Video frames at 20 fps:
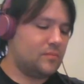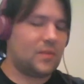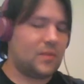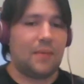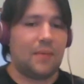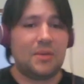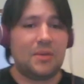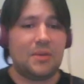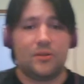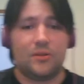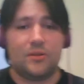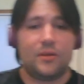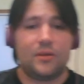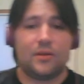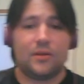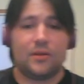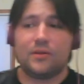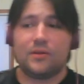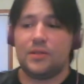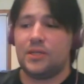mean,
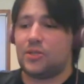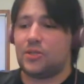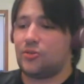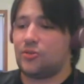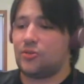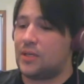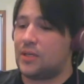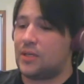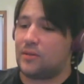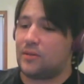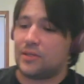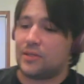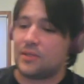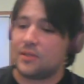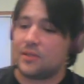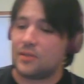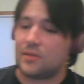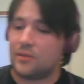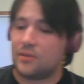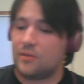you literally this
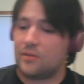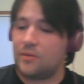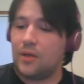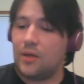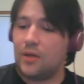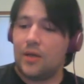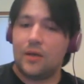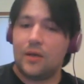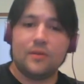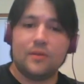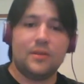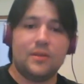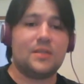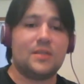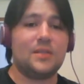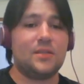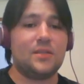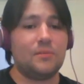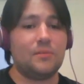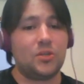is
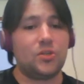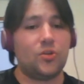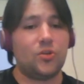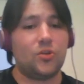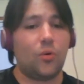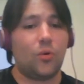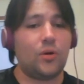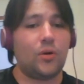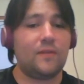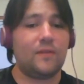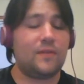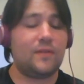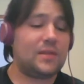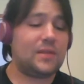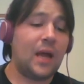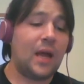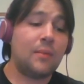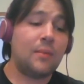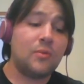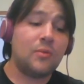a majority of the
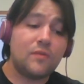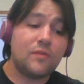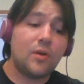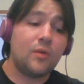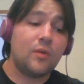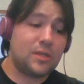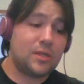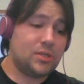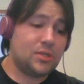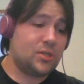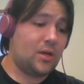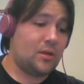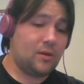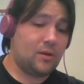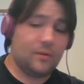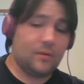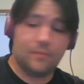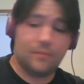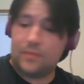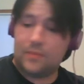time you've known each other.